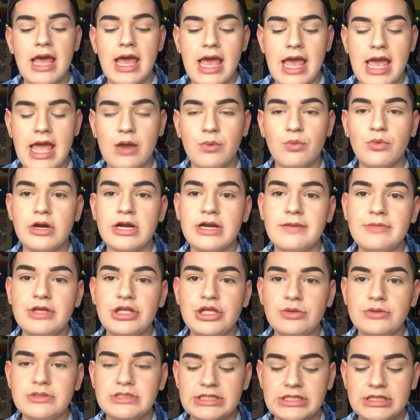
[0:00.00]
and we're going to be
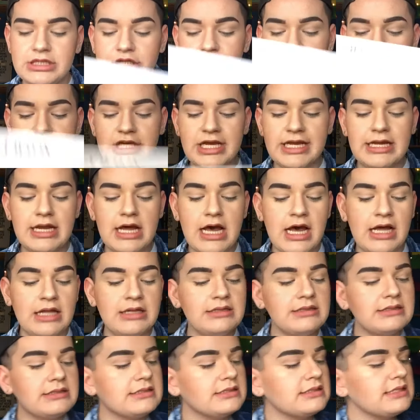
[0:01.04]
using the shade
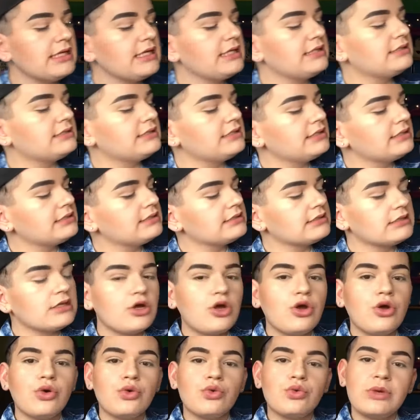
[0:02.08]
Hunts. It's this
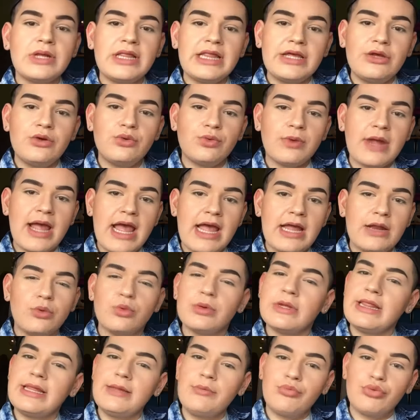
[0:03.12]
really red,
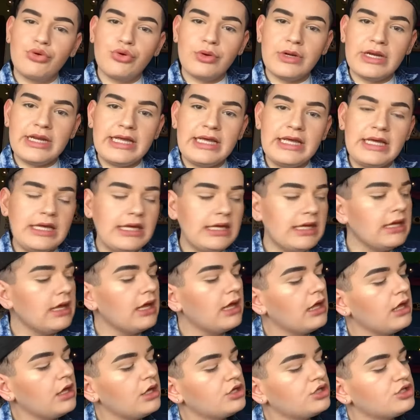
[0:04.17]
really pretty
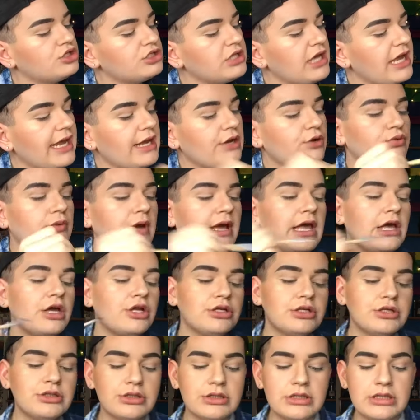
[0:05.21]
shade right
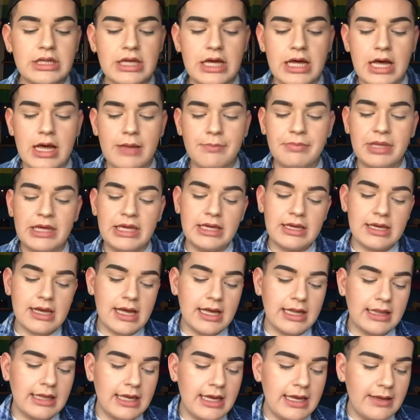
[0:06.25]
under the pink
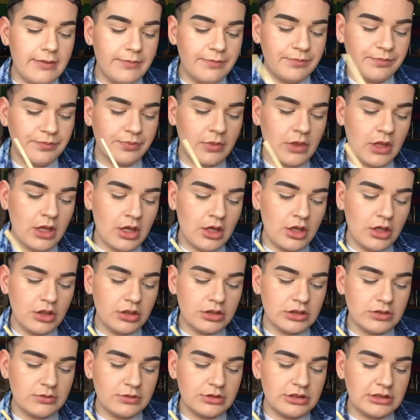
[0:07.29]
highlight.
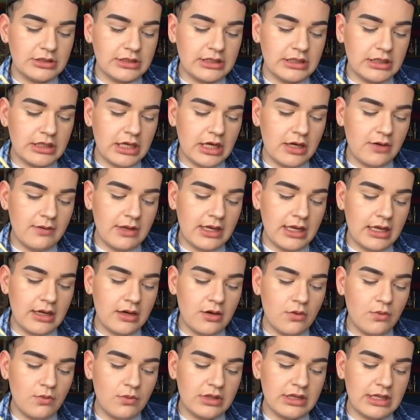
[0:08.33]
So we're just going to go
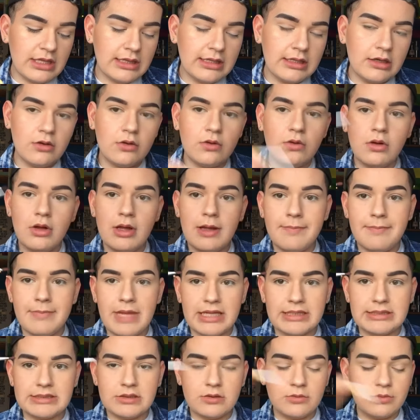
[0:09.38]
in with a little
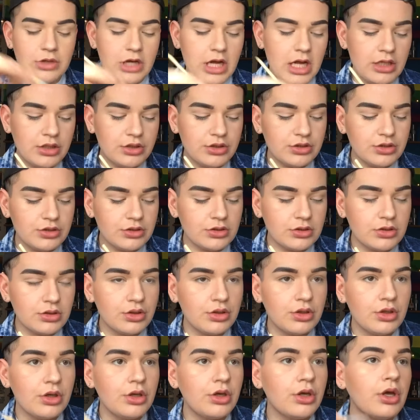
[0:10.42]
pencil brush,
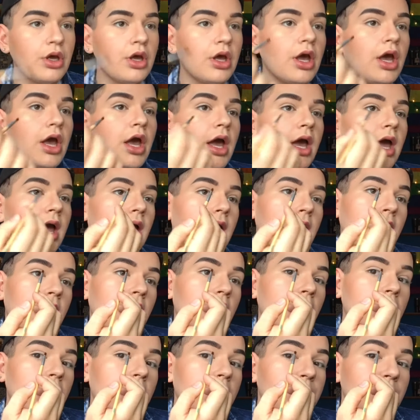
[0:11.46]

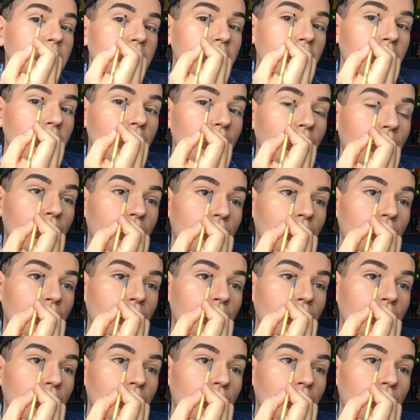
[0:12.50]
and I'm going to go